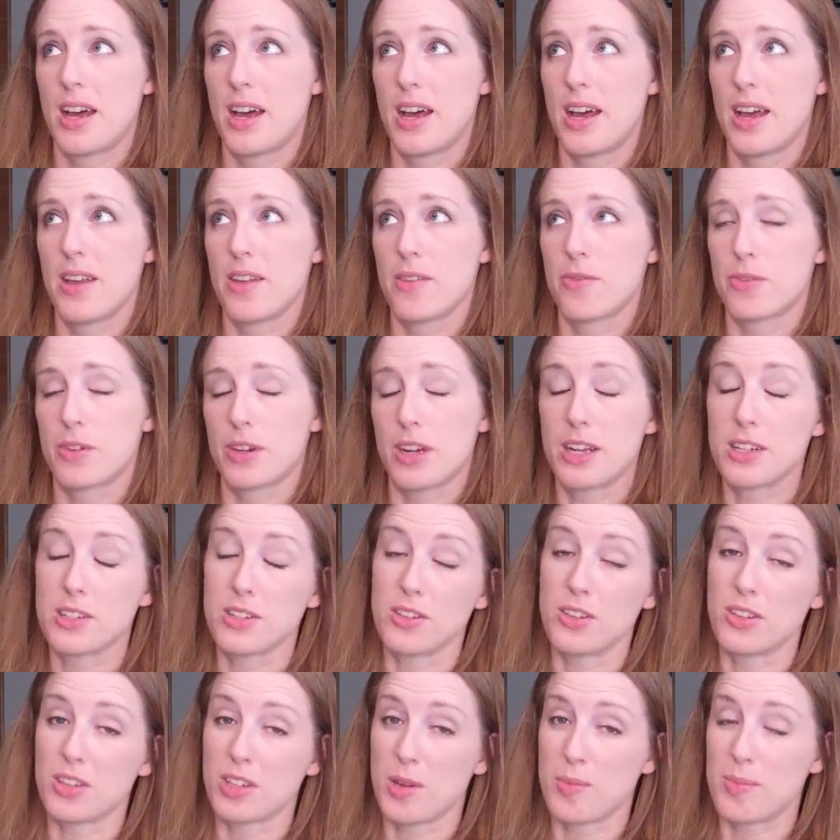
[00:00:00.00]
I
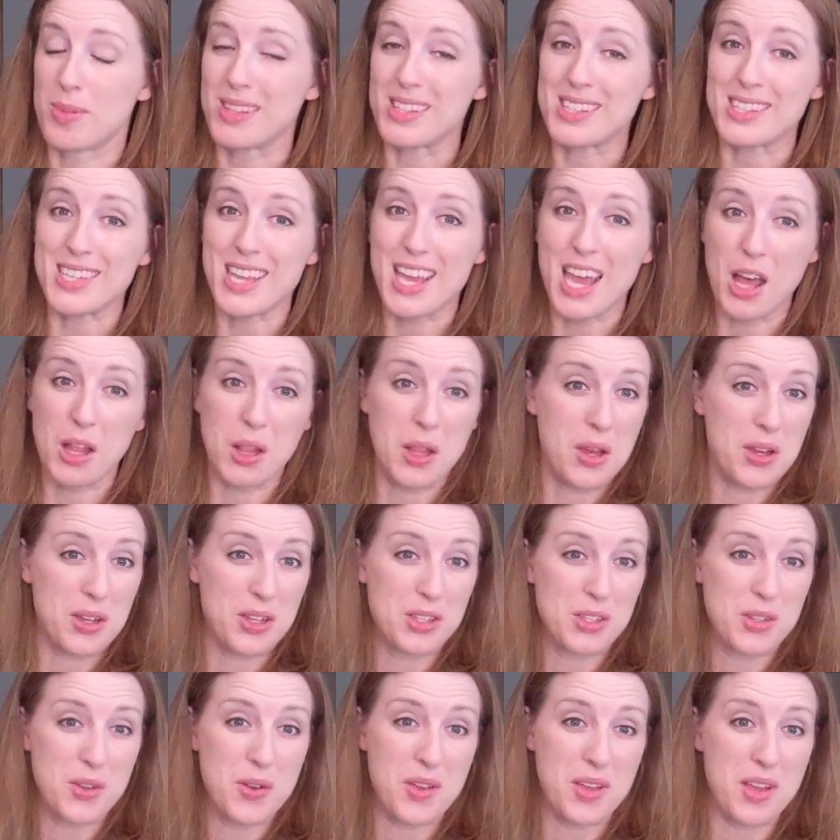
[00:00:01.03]
forgot to look up and see
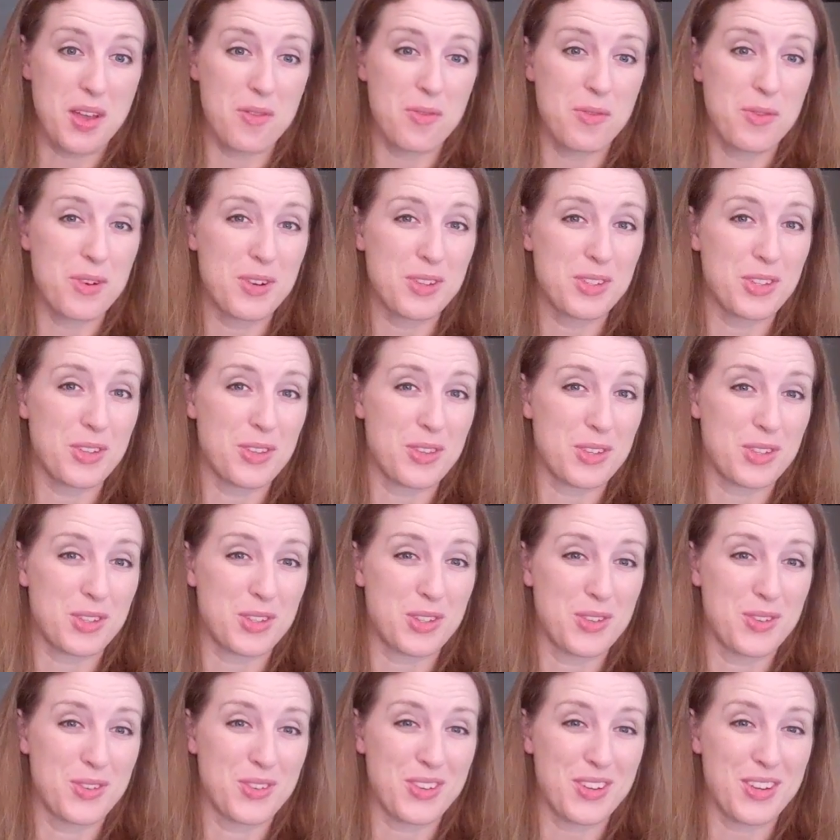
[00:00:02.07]
how long it's going on for,
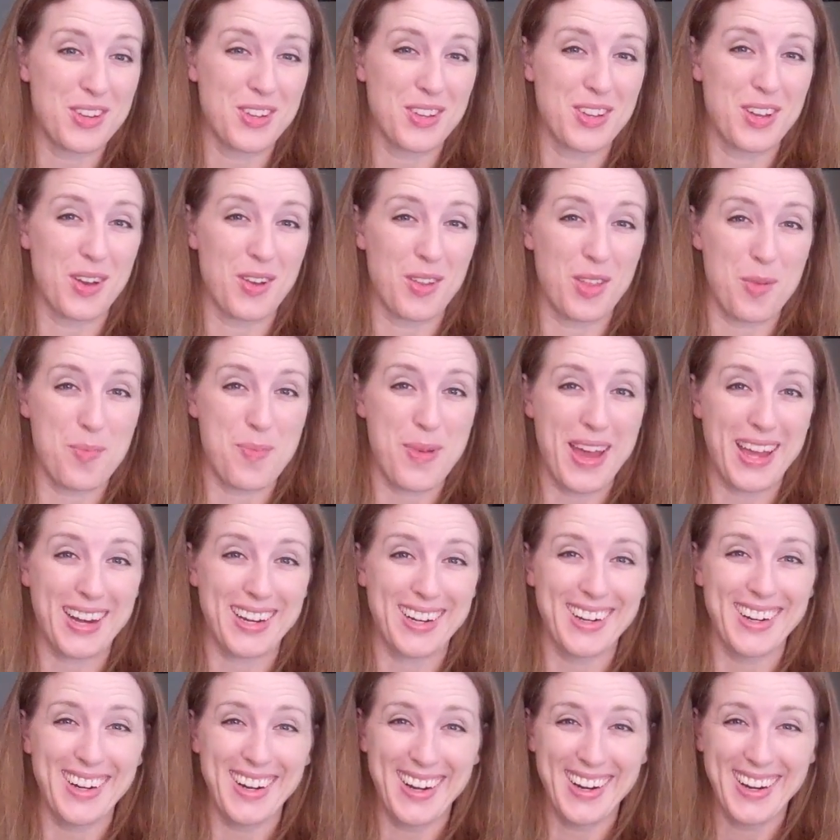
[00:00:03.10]
so the sooner you go,
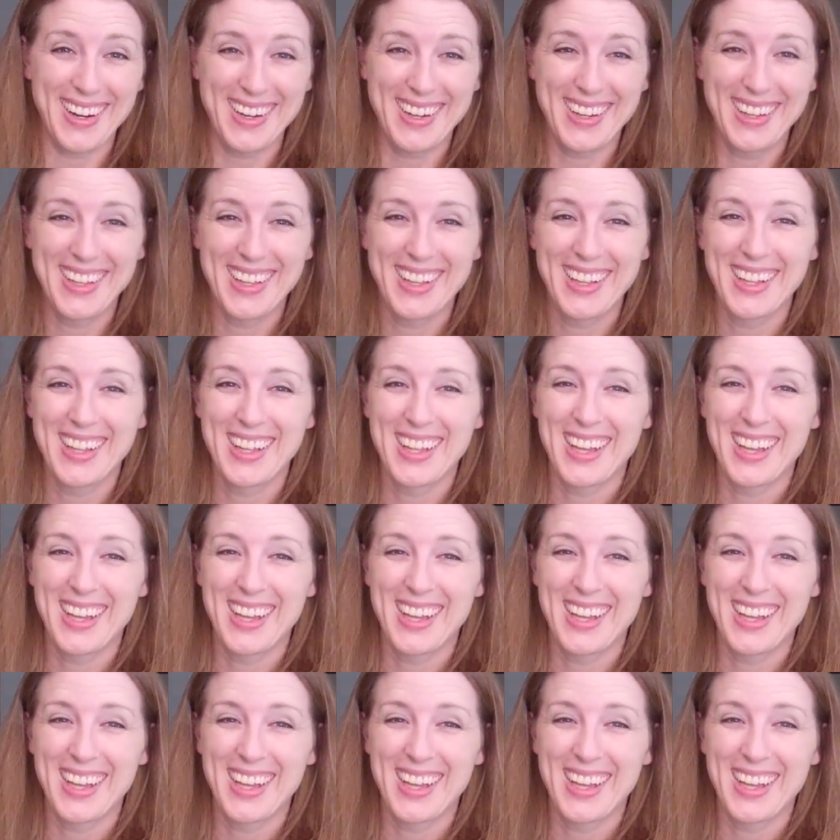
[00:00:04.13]
the better.